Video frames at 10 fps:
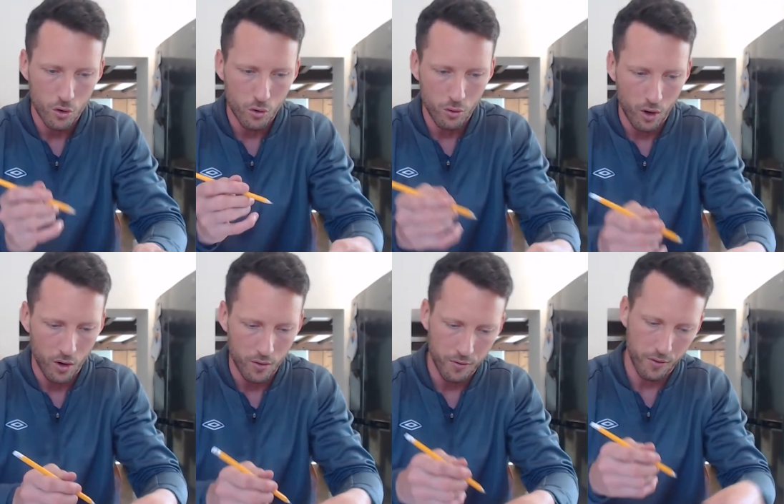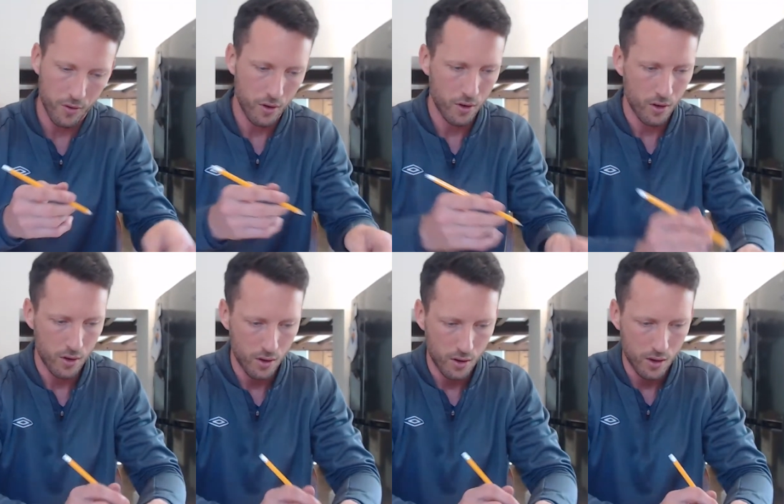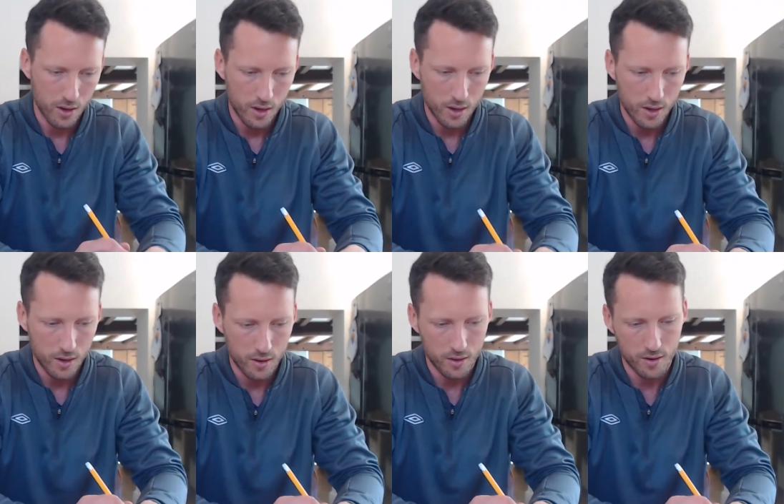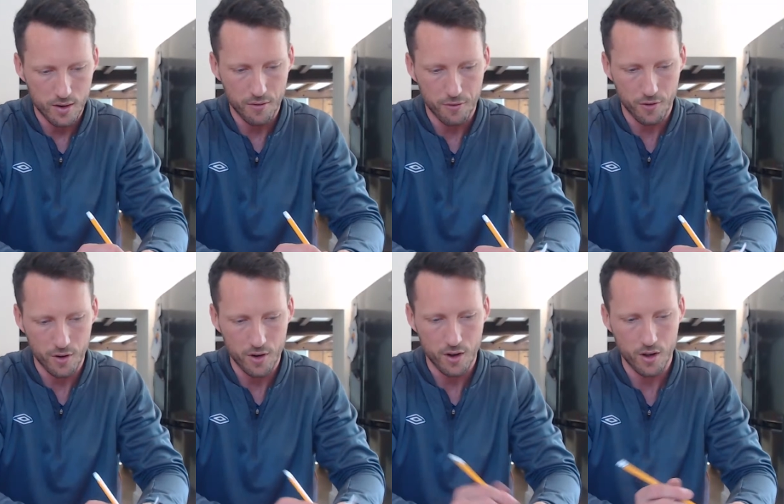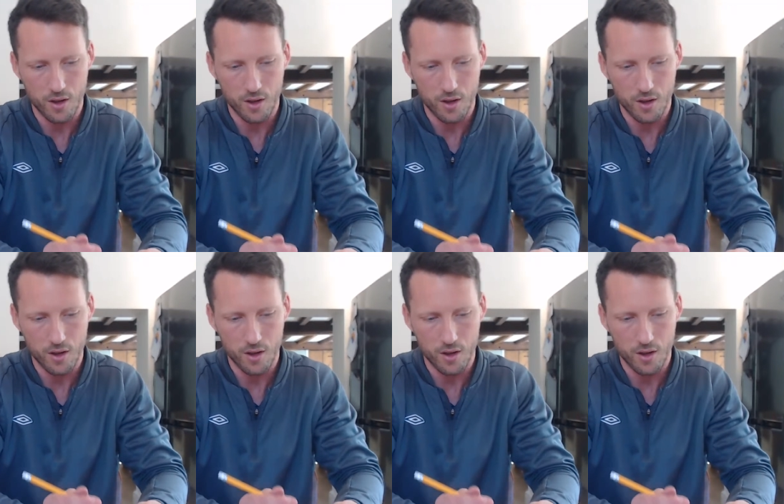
all of the different